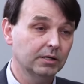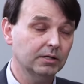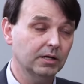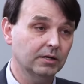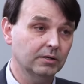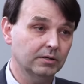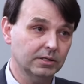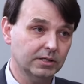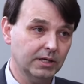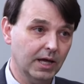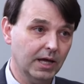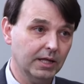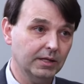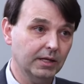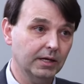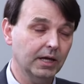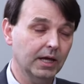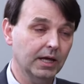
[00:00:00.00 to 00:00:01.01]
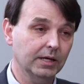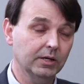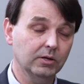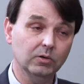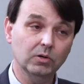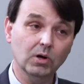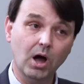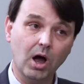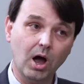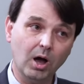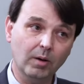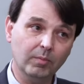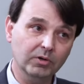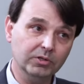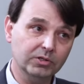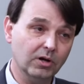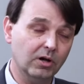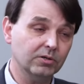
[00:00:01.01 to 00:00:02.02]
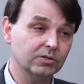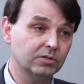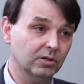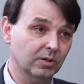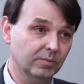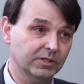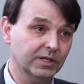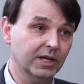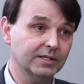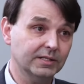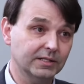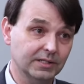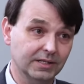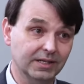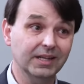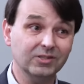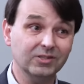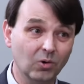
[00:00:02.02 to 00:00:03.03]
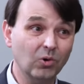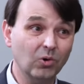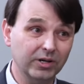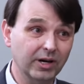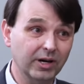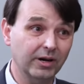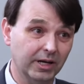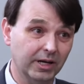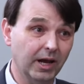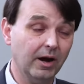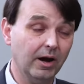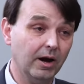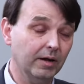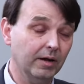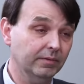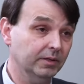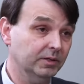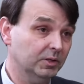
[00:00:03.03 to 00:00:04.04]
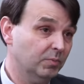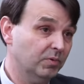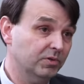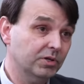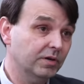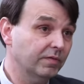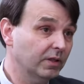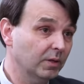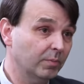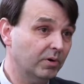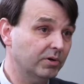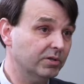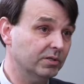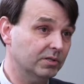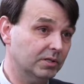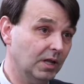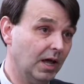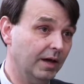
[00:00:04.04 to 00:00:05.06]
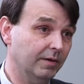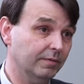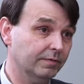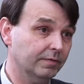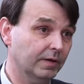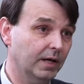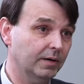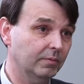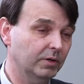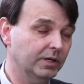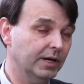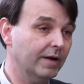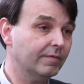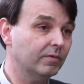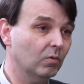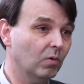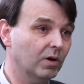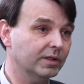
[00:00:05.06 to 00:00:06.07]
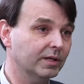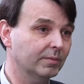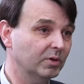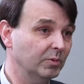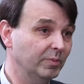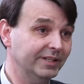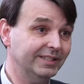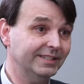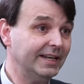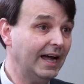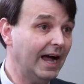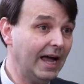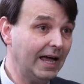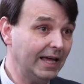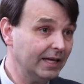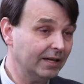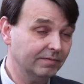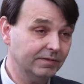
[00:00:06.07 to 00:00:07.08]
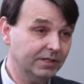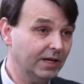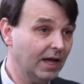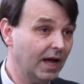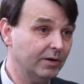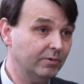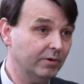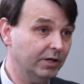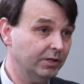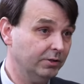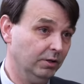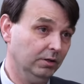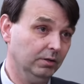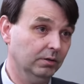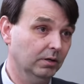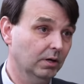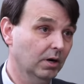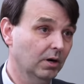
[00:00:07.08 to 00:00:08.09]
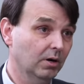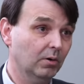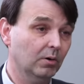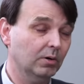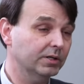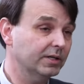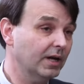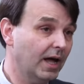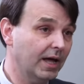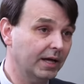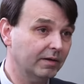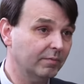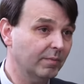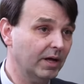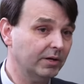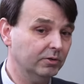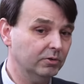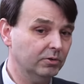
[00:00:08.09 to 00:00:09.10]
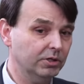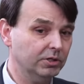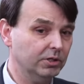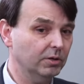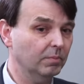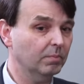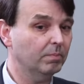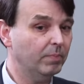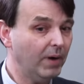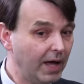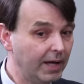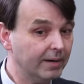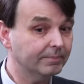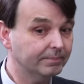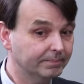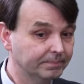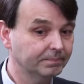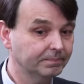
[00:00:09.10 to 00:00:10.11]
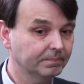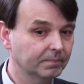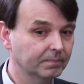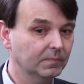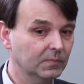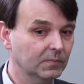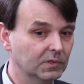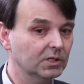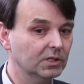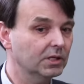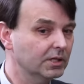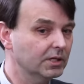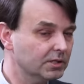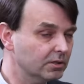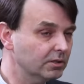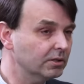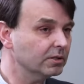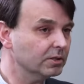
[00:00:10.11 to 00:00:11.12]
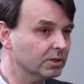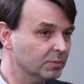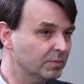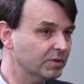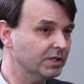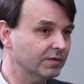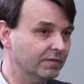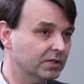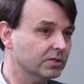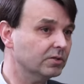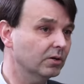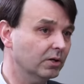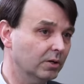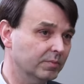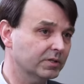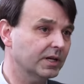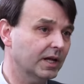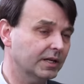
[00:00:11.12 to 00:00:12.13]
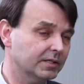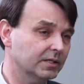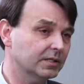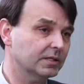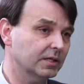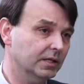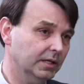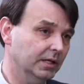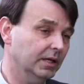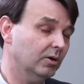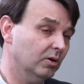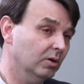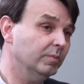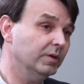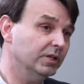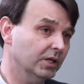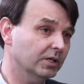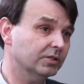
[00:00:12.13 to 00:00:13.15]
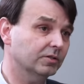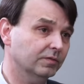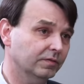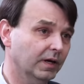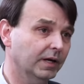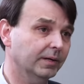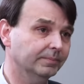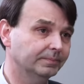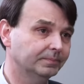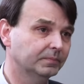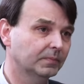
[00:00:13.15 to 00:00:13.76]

to understand that in almost all circumstances, it is ordinary care. It's preserving the person's life, and we never want them to be dying of dehydration or dying of malnutrition. But in certain specific circumstances, it could be justified.